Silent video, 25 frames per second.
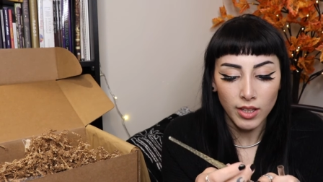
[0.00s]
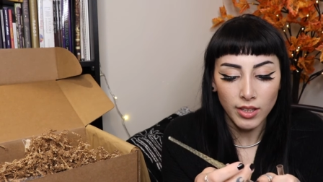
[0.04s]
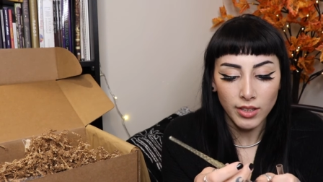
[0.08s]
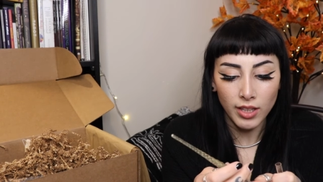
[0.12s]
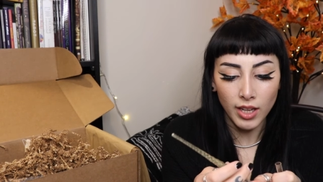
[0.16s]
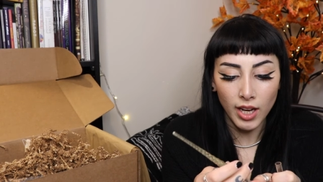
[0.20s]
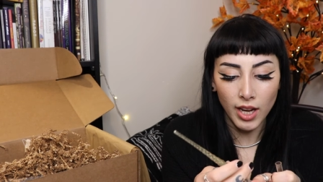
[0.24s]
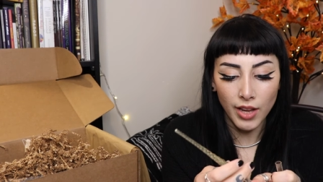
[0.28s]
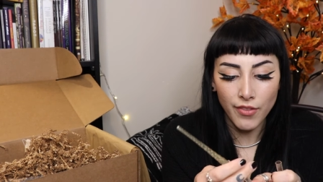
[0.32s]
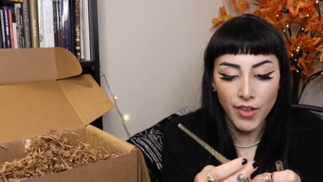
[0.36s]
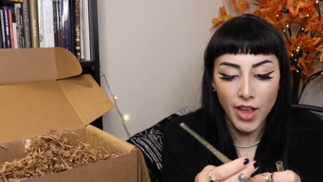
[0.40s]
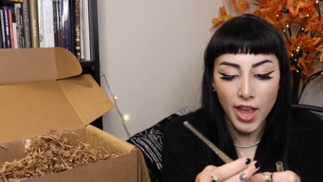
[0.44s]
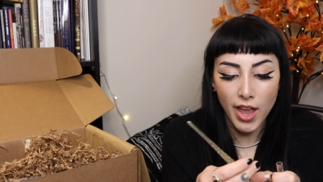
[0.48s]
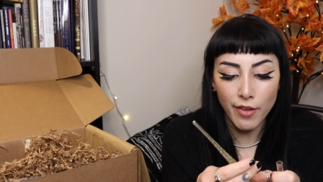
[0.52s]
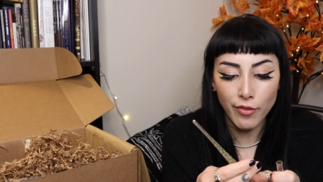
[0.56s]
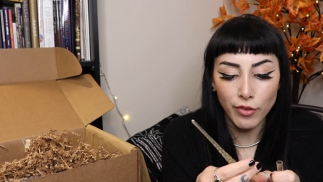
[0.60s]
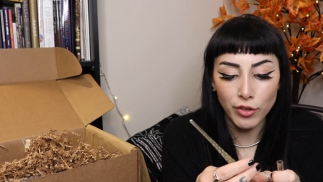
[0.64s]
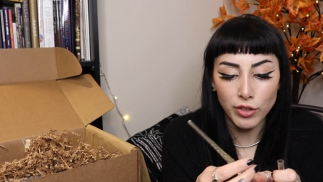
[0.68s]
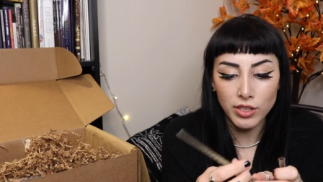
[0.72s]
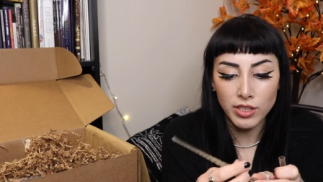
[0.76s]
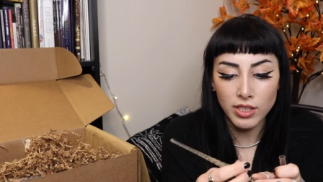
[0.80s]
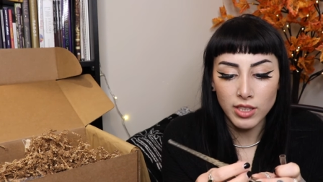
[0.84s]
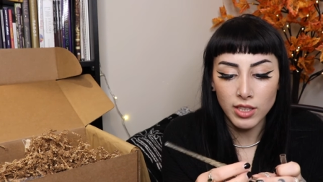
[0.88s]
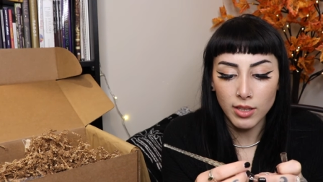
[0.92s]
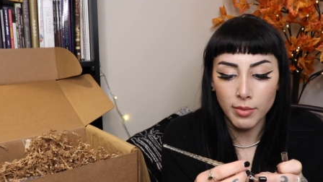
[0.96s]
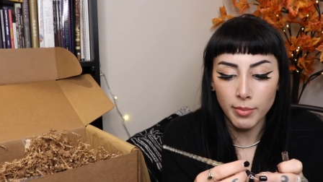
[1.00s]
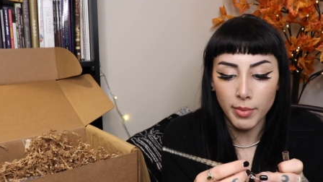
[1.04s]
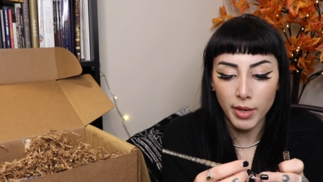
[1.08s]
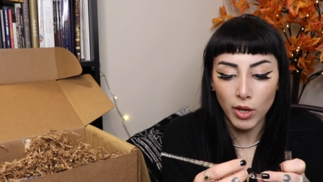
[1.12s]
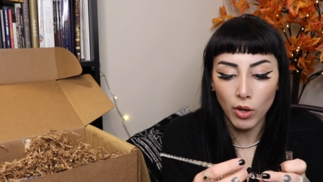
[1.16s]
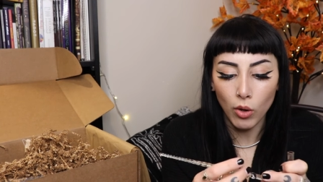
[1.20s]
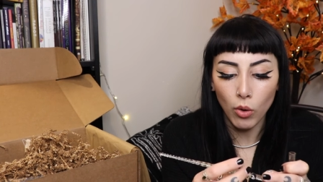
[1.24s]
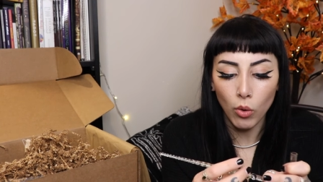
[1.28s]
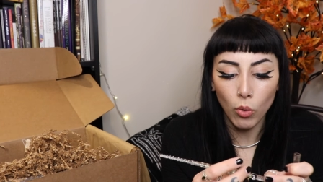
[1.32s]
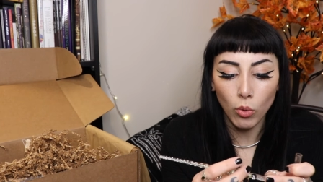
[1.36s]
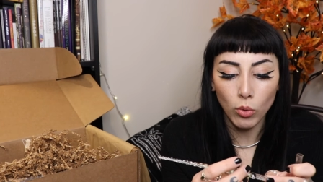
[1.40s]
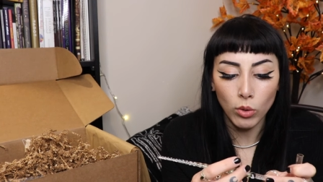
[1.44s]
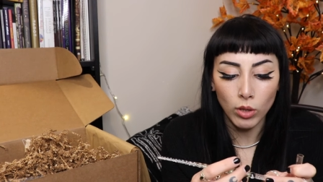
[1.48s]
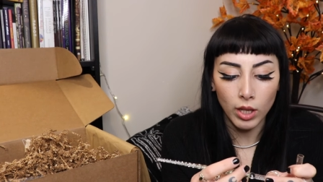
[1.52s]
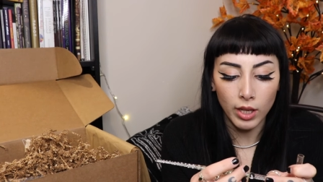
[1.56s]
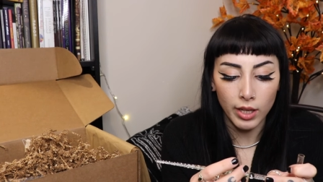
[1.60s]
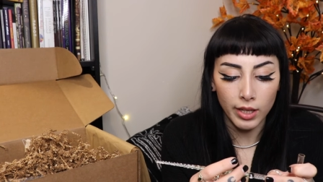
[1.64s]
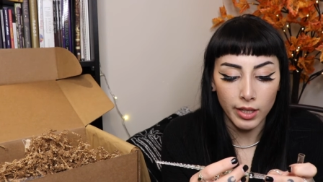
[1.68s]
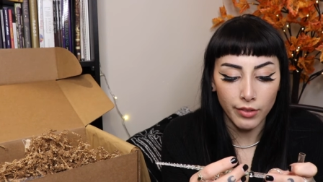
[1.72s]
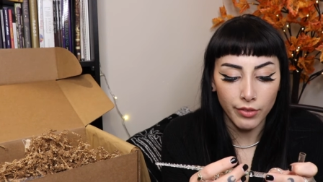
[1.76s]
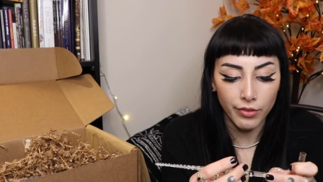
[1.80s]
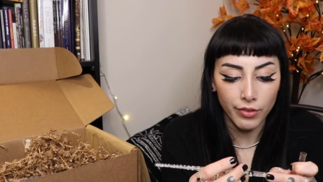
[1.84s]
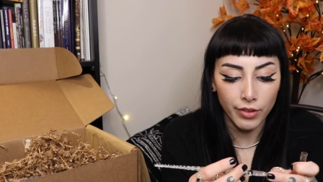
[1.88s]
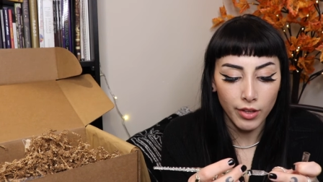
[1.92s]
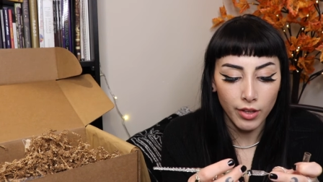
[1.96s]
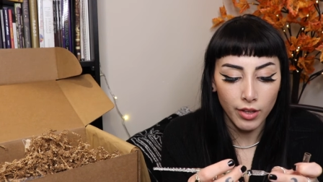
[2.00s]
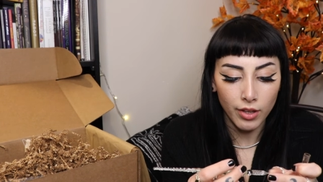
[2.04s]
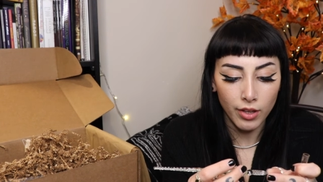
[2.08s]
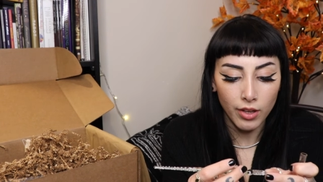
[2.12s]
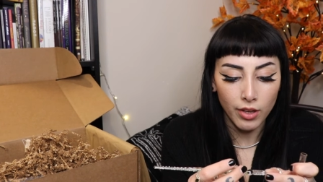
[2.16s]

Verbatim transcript: that I've ever seen in my whole life.